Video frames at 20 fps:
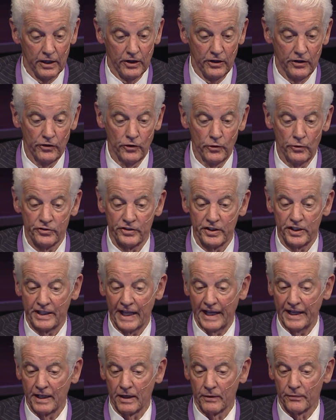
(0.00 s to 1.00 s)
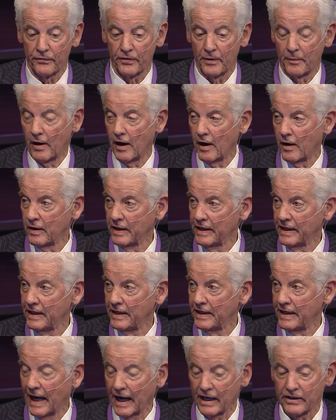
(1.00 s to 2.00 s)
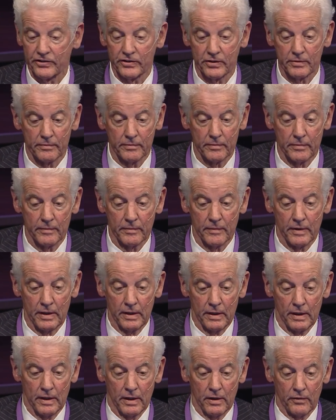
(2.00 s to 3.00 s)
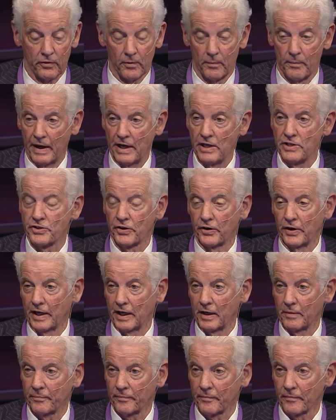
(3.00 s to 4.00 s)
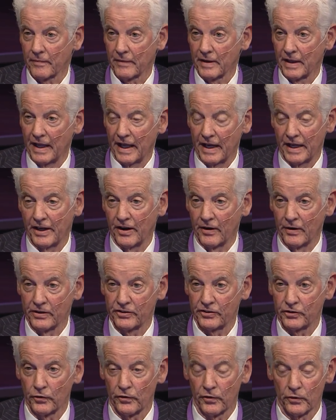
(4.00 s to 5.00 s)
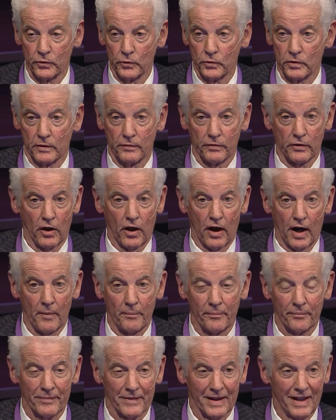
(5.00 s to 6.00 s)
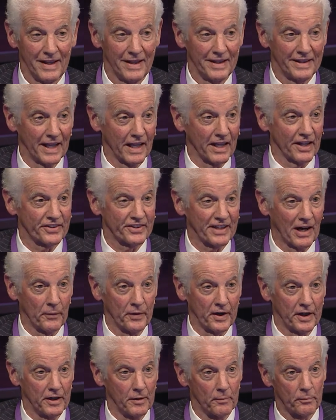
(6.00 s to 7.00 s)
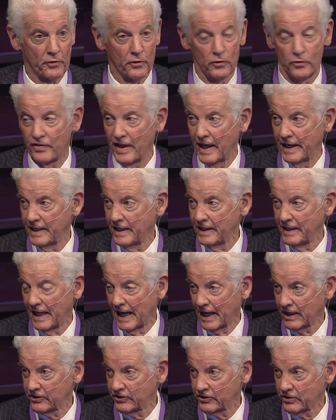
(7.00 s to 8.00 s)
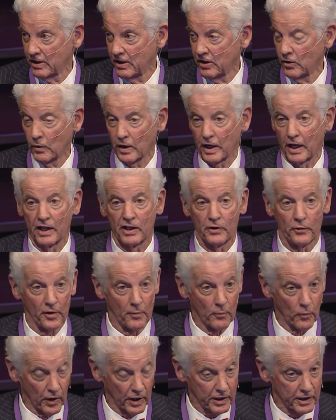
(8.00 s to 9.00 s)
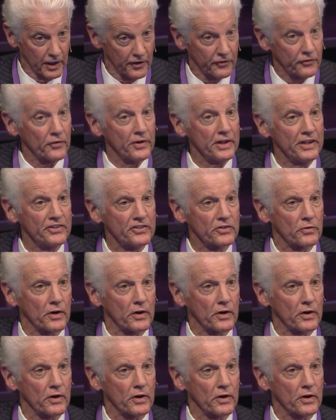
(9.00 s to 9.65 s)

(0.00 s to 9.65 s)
Use the data from our index for measuring adherence to the rule of law. Tell us how we can improve that index. We're going to go to more countries.